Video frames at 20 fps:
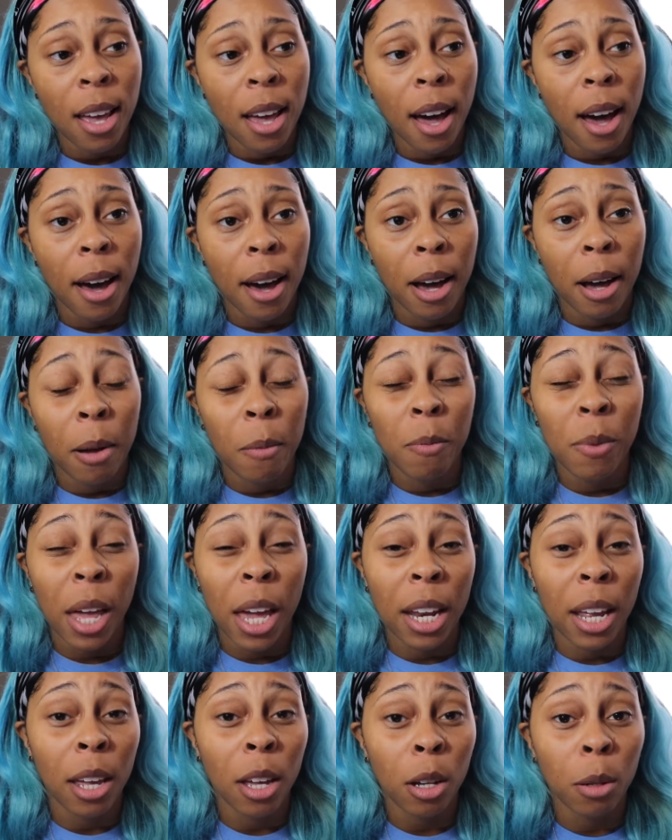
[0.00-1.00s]

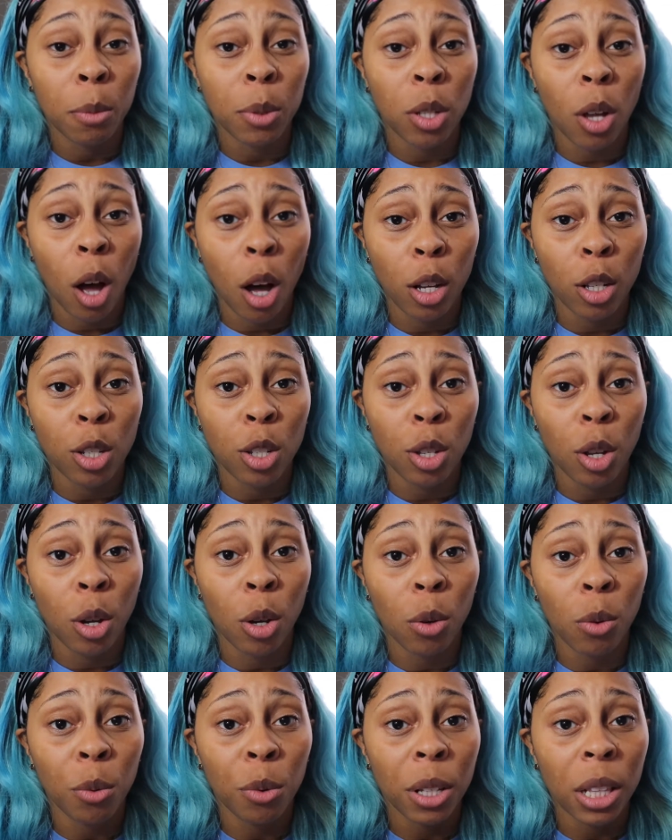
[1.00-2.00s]
That helps
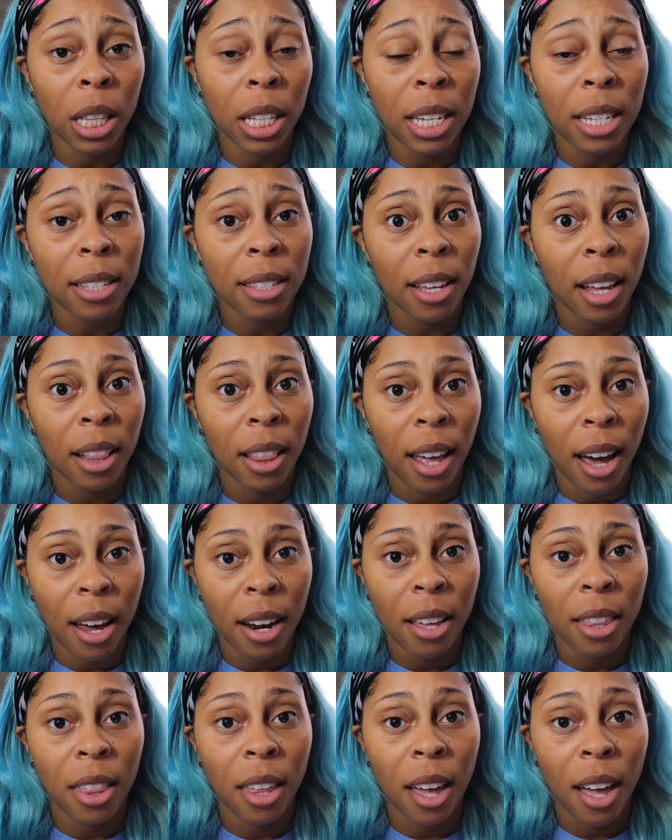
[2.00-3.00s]
also release a lot
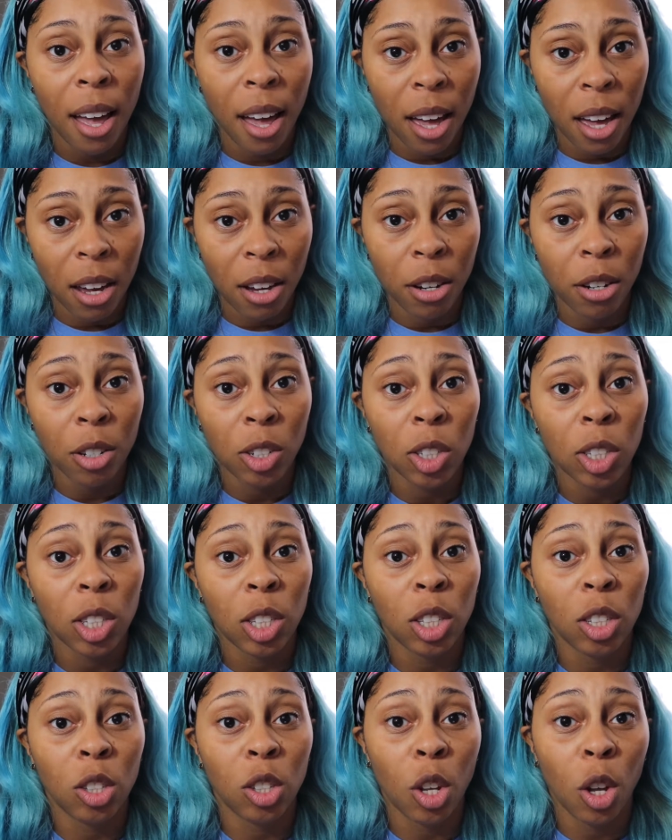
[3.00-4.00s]
of the hairs
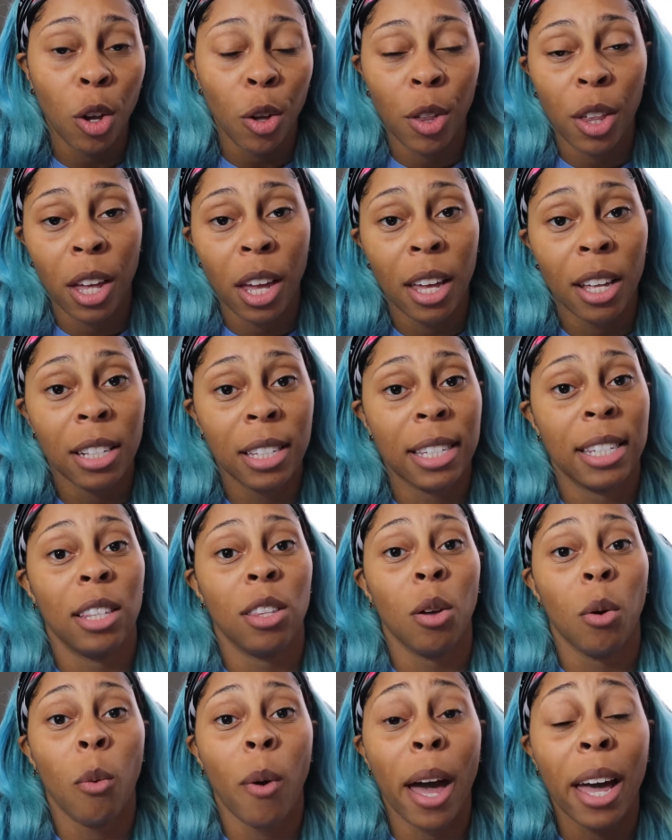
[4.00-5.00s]
so that
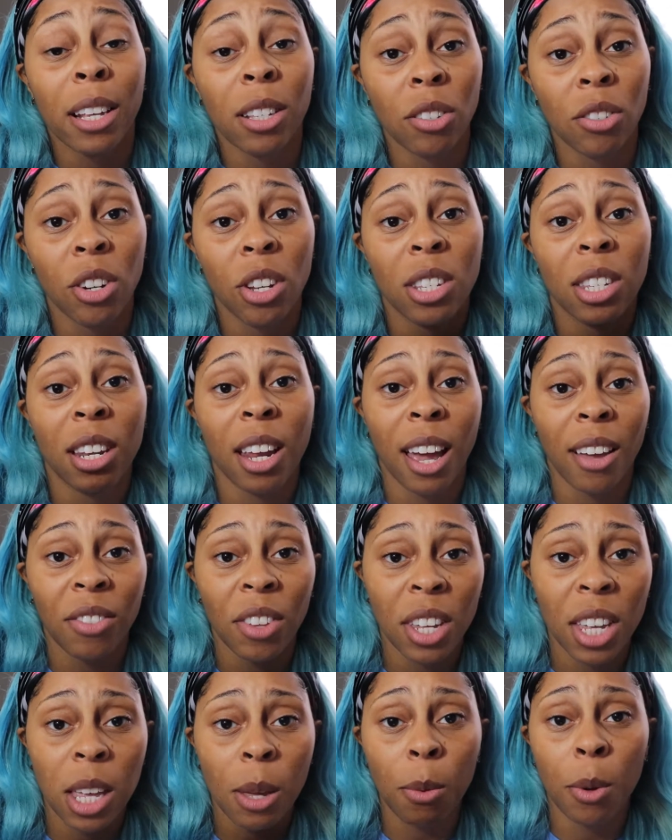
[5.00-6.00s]
the waxer doesn't have
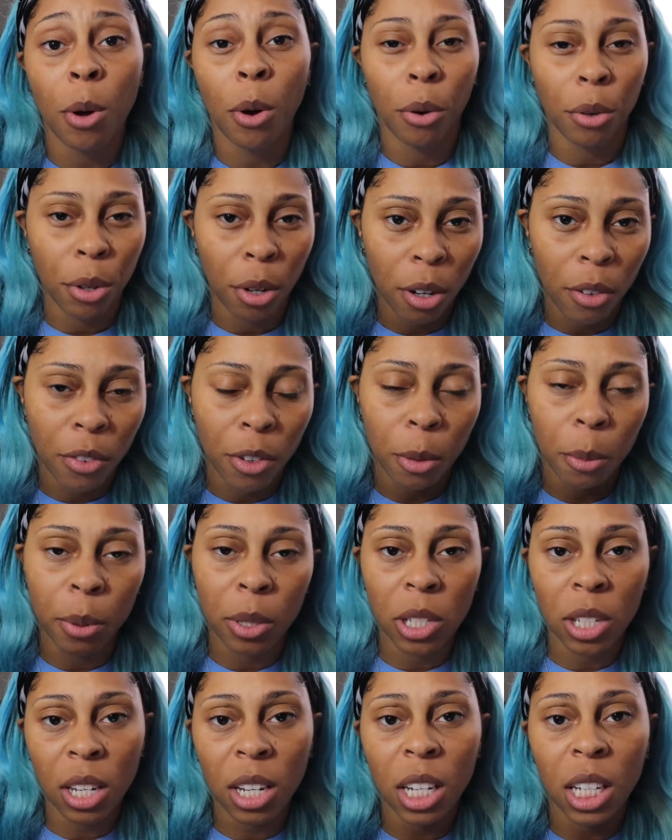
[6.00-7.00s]
to keep going over a
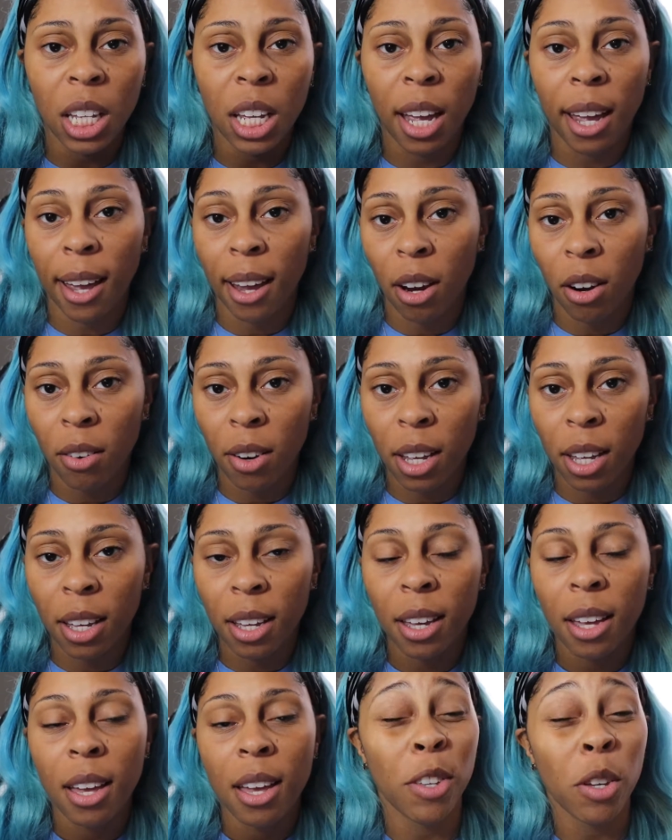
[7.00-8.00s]
particular
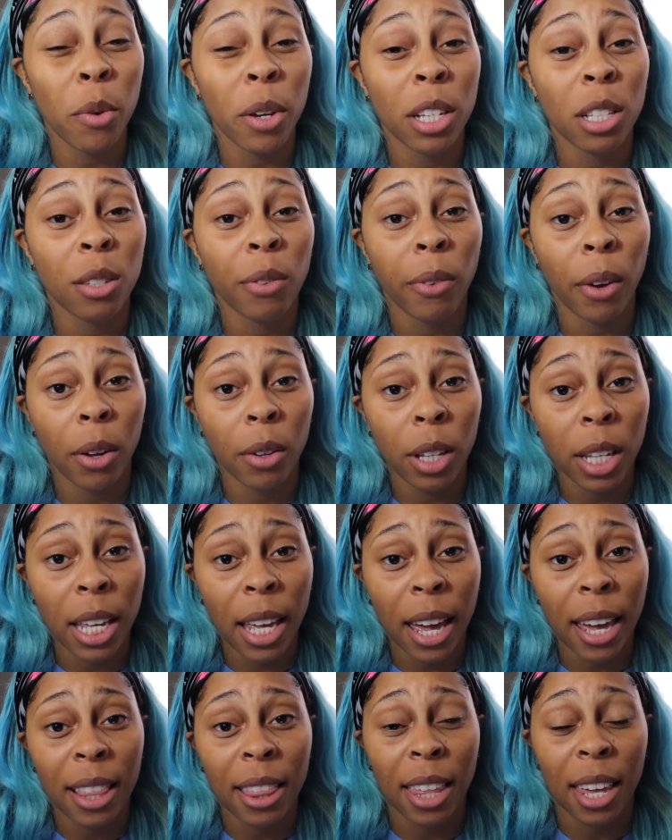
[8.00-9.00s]
area. If you
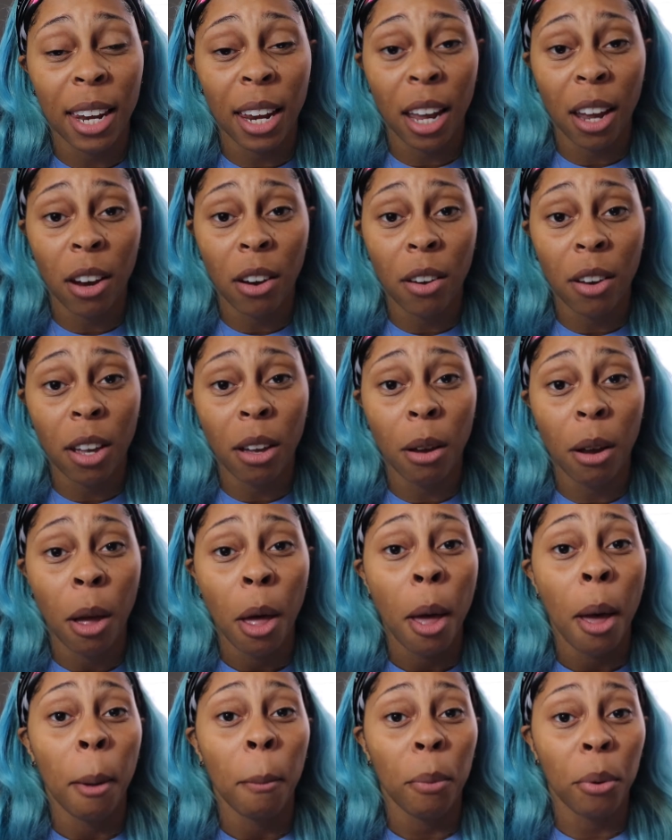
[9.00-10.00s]
exfoliate that area
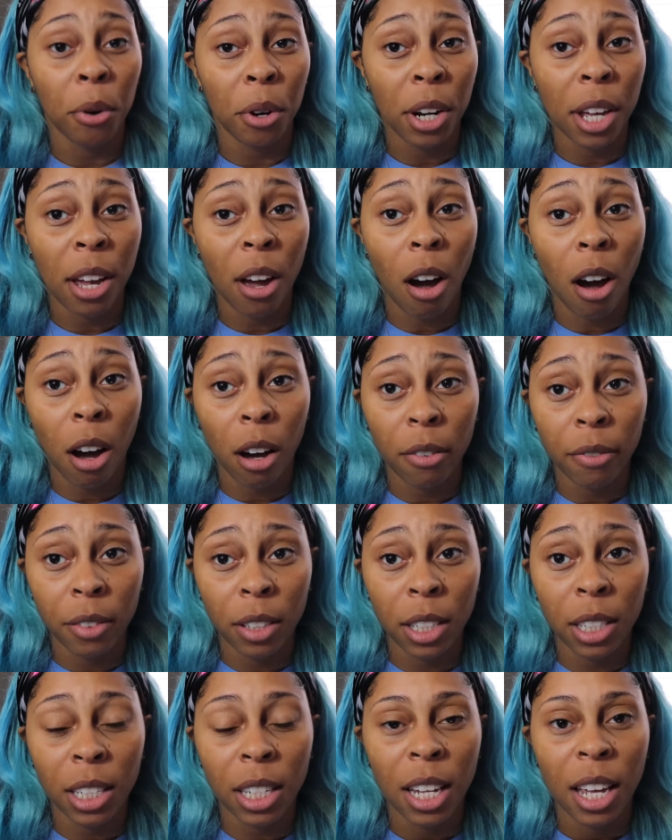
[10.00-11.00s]
pretty
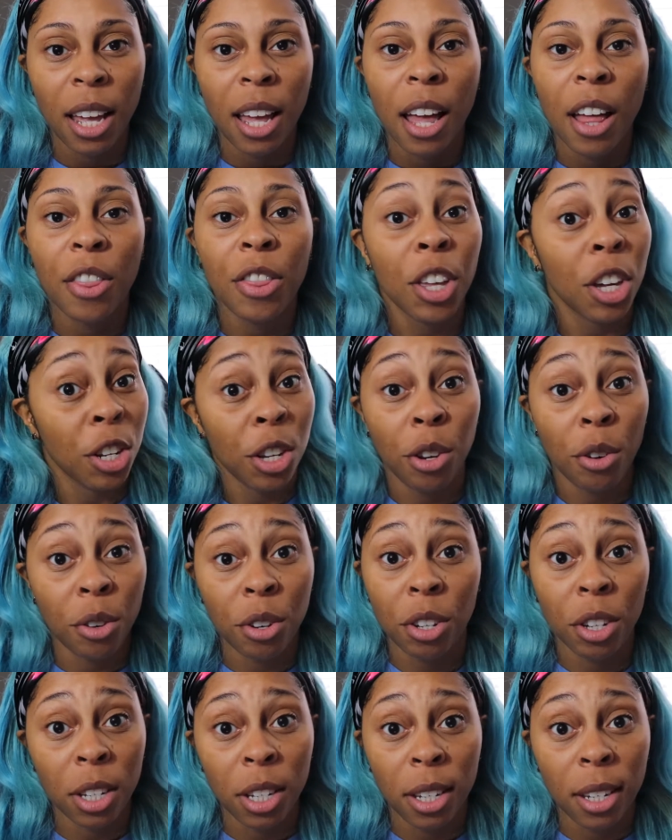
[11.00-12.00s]
often, then you're
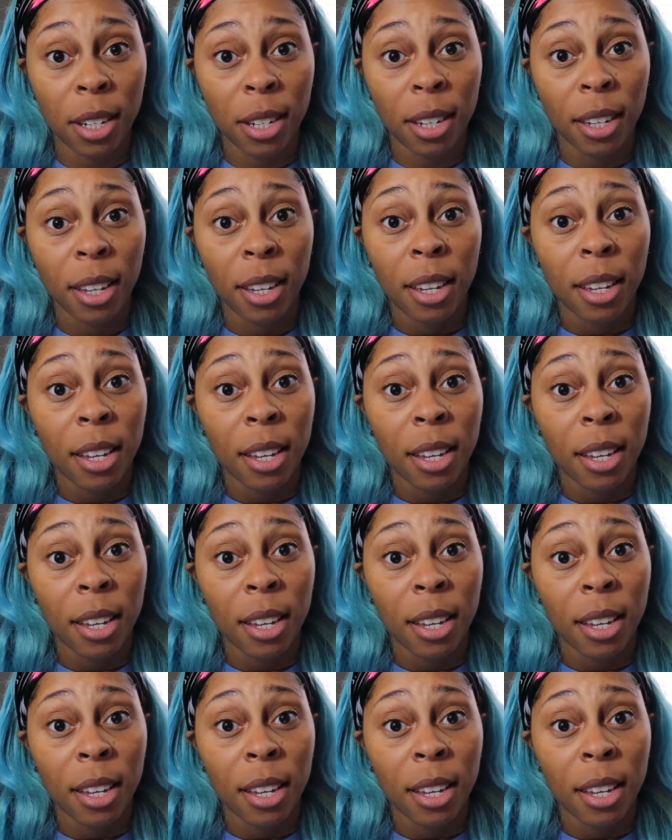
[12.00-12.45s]
good.